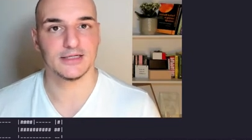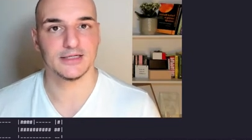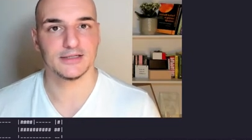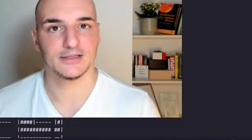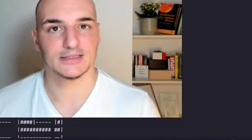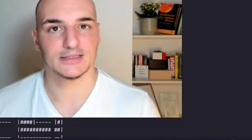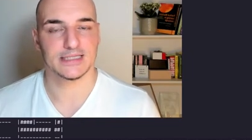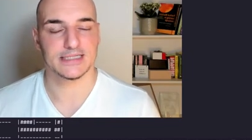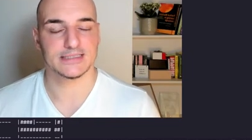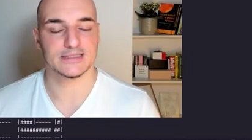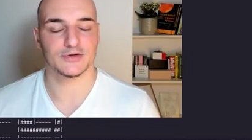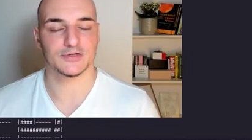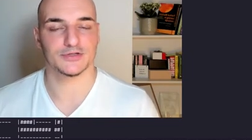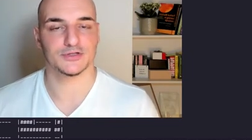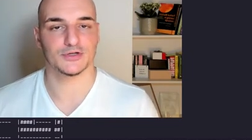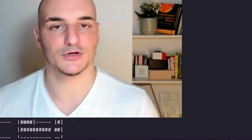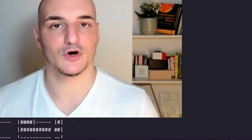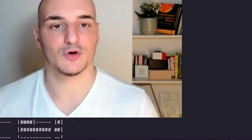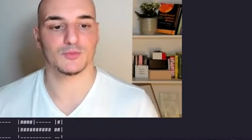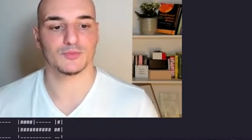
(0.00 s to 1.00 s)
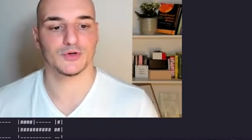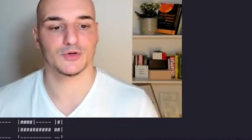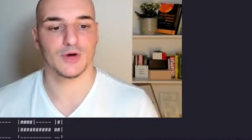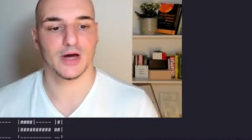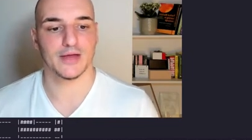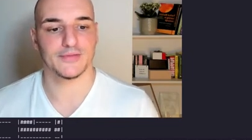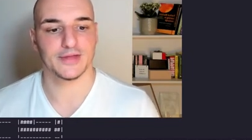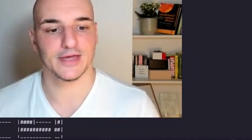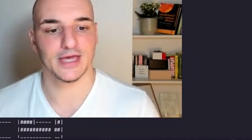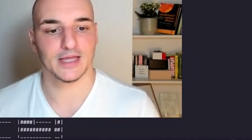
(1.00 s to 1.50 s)
These keys are in your home row
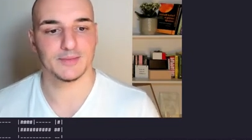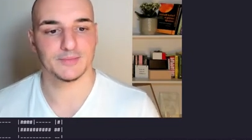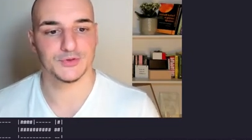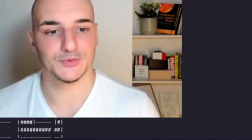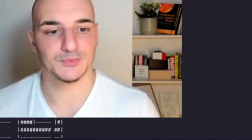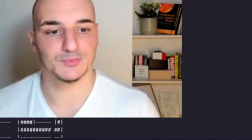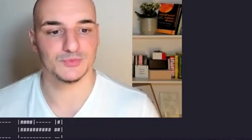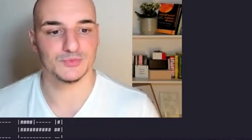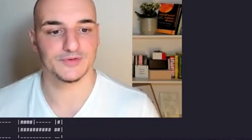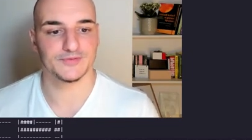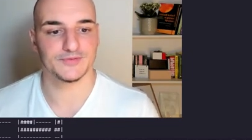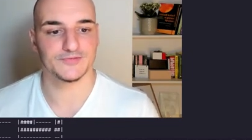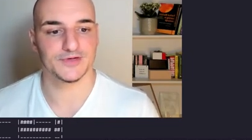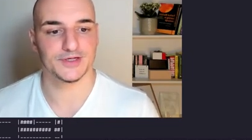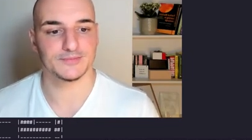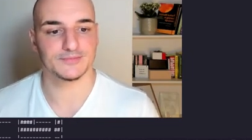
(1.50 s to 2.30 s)
and they help you move in Vim.